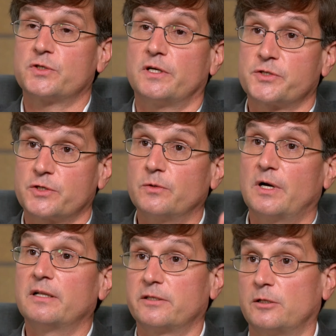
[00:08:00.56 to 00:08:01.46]
also
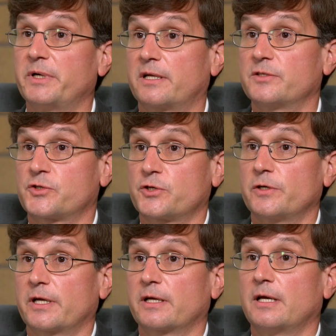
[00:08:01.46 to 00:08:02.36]
a little bit
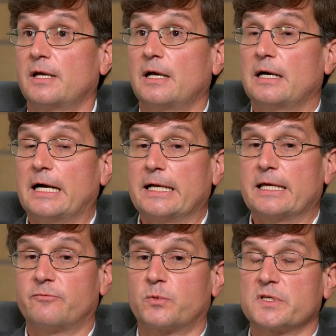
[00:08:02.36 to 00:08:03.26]
concerning
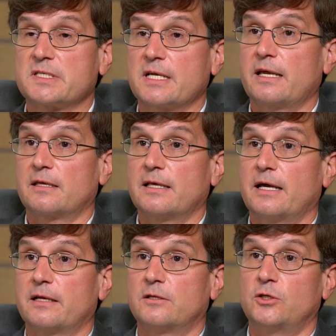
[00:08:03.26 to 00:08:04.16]
if we're saying
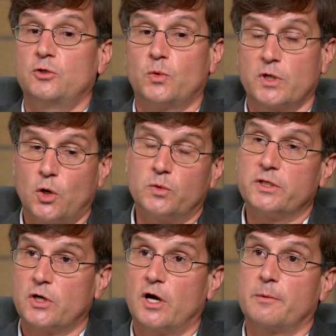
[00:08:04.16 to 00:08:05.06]
that you can only
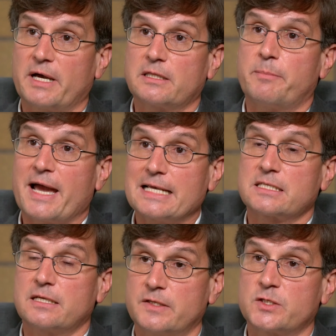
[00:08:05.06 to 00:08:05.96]
talk about the
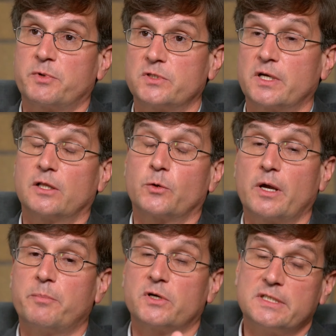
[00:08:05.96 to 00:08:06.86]
past in this particular
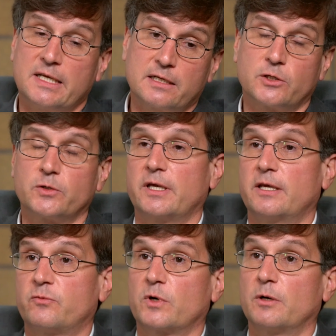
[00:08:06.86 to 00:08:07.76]
way, particularly
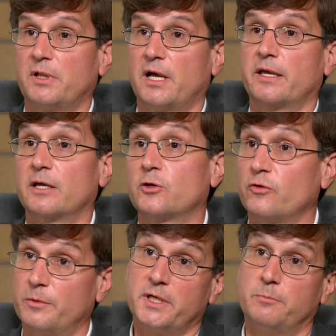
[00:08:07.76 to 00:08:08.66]
if we're applying a
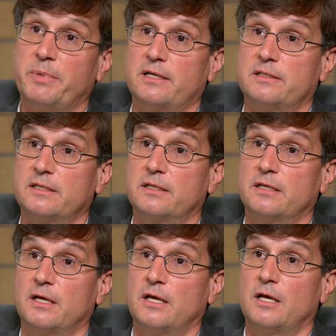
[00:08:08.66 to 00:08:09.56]
criminal penalty
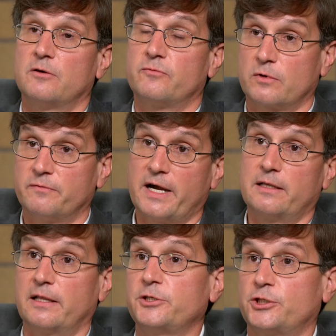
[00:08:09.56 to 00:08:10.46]
for a
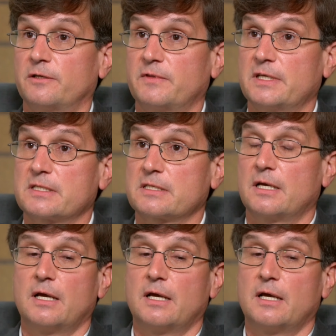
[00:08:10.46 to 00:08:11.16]
violation of this.